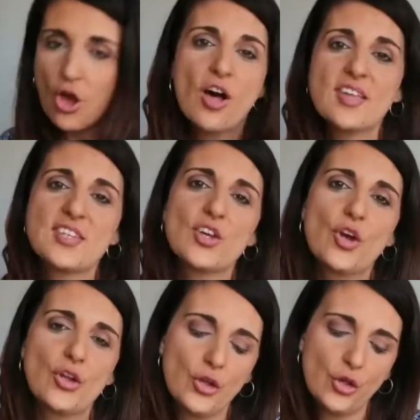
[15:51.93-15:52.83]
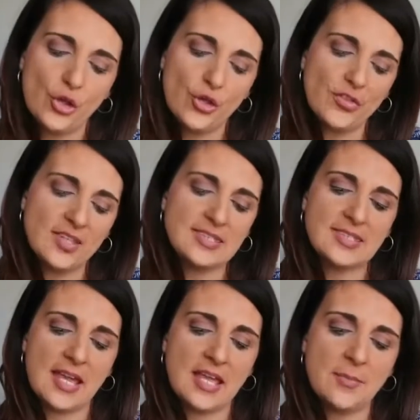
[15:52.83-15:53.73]
also got her the
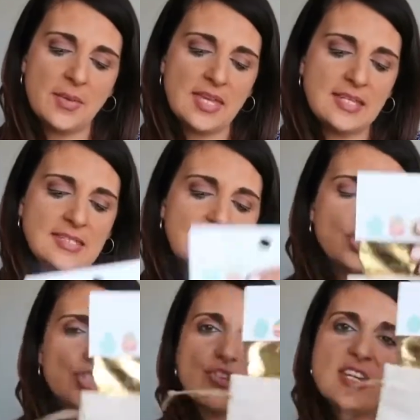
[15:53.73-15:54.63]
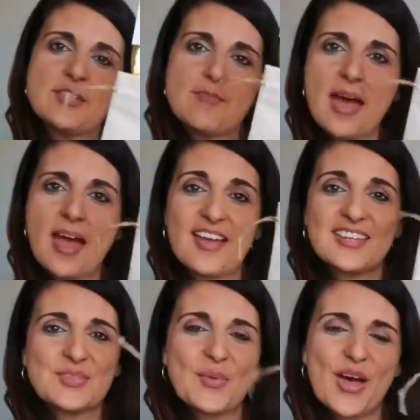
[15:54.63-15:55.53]
same Easter treat bag
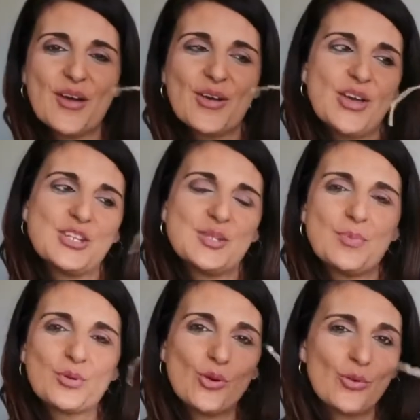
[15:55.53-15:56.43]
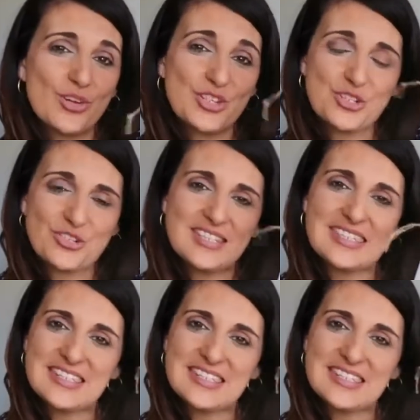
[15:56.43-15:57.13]
as well to put all those treats